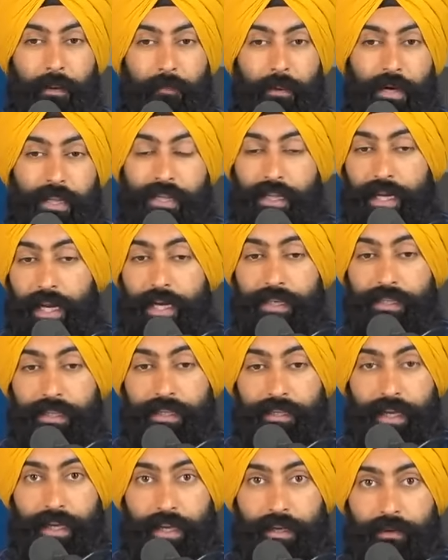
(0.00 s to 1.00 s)
But at the end of
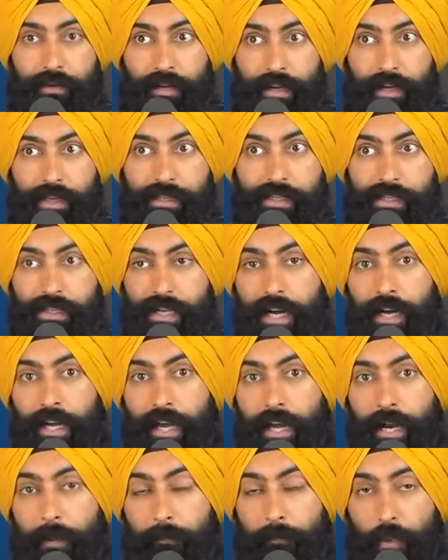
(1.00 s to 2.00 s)
the day, it's not
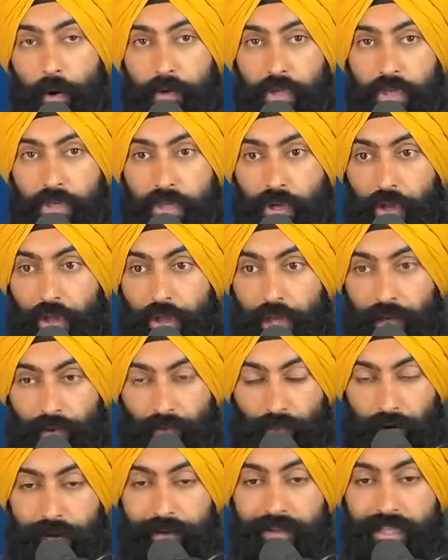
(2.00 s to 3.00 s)
an emotional
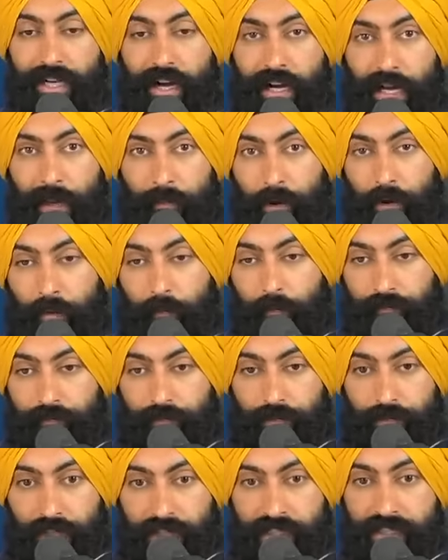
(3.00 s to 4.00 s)
thing. When I talk about
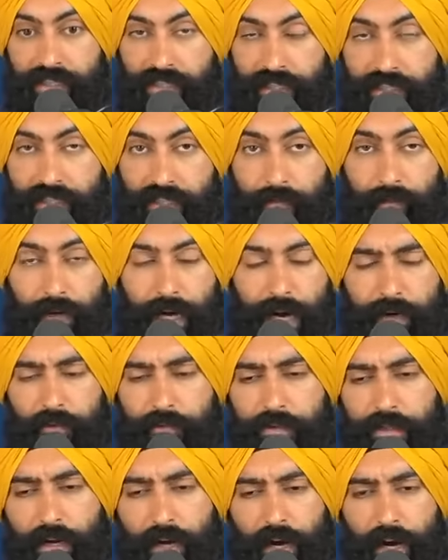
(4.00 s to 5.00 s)
this system, I
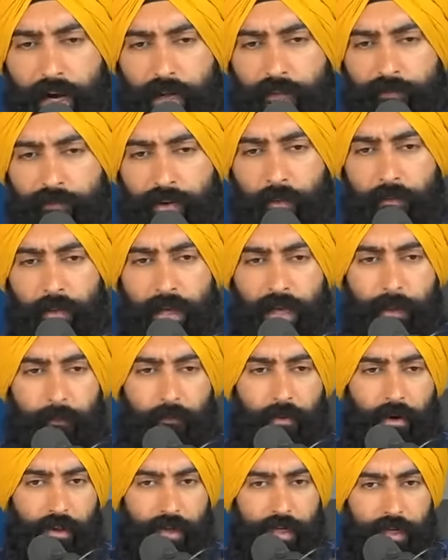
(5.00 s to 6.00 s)
don't talk from a
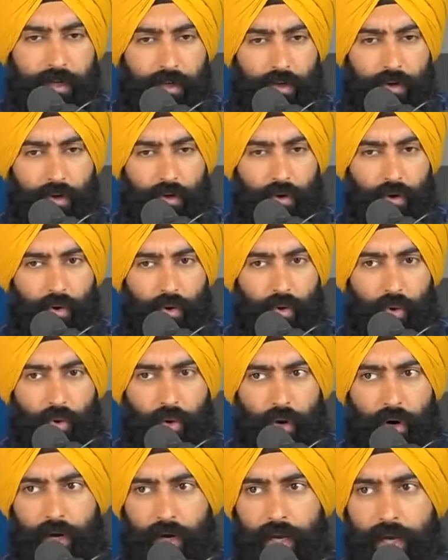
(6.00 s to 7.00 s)
political
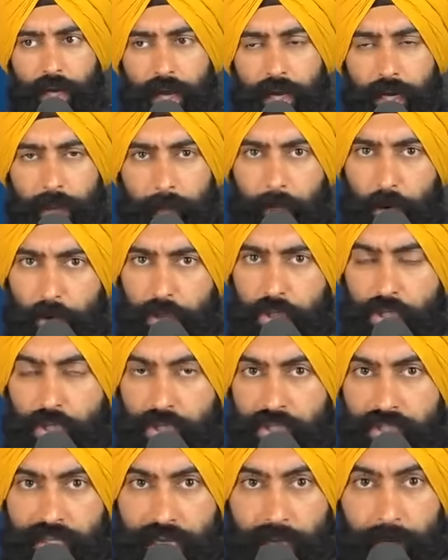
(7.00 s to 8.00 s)
or an
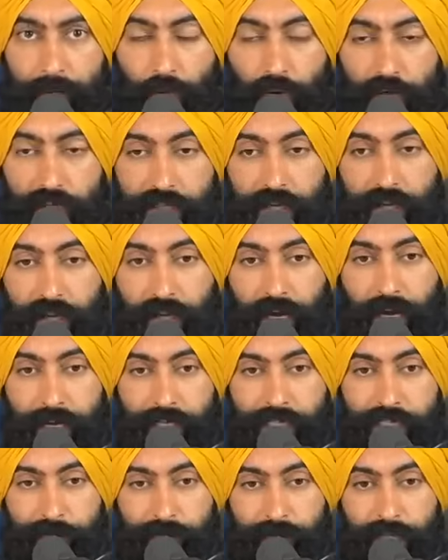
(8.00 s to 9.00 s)
emotional standpoint.
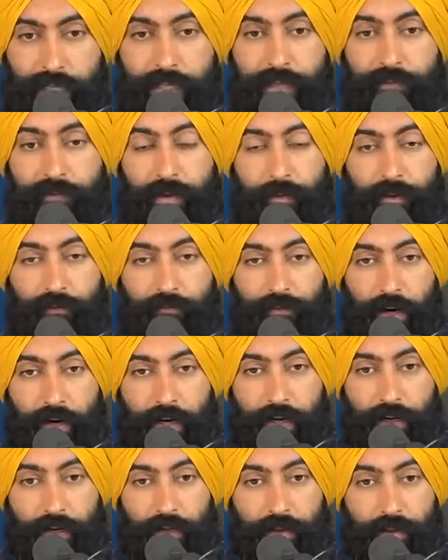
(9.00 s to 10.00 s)
I speak from a
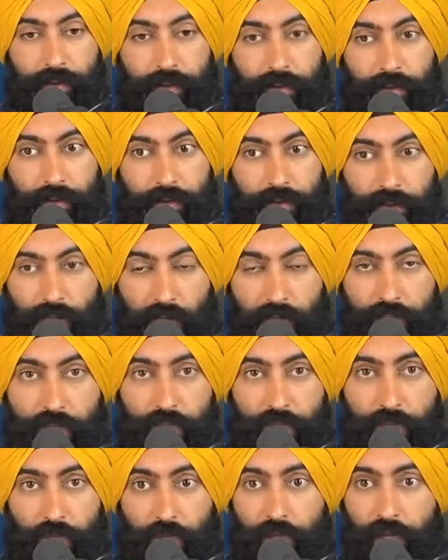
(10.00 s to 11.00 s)
very
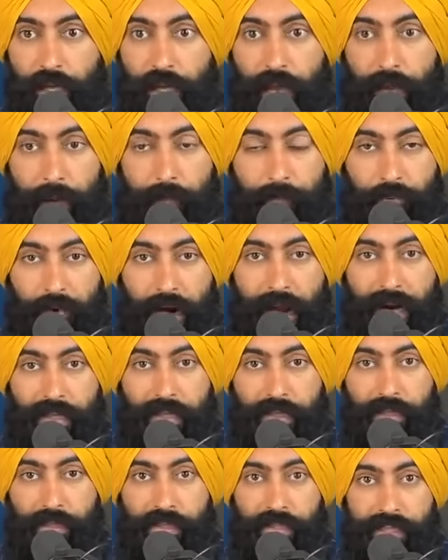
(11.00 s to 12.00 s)
logical and
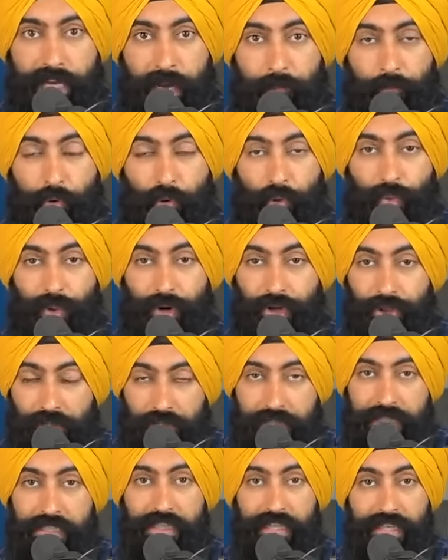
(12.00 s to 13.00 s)
practical standpoint where
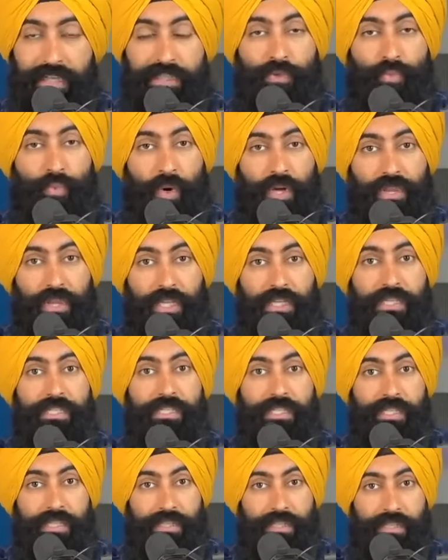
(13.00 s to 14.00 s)
this is what the
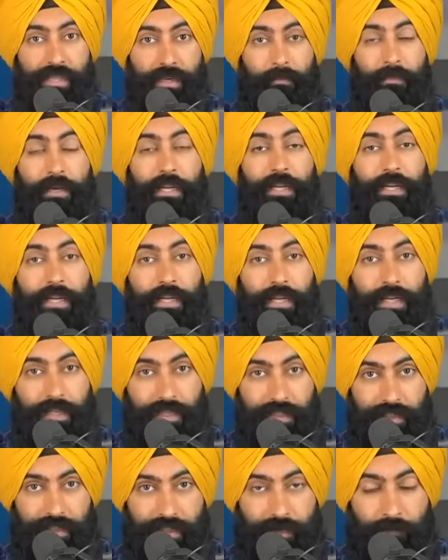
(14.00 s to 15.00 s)
system
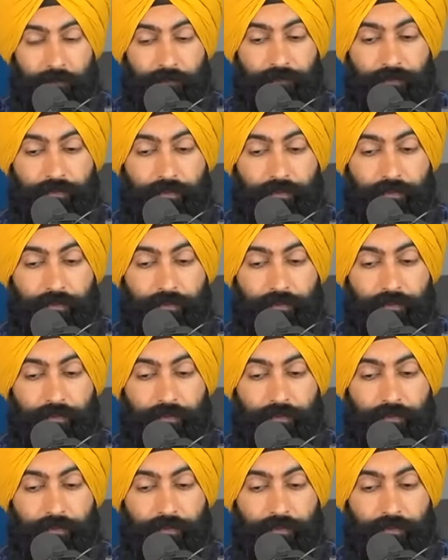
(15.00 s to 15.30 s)
is.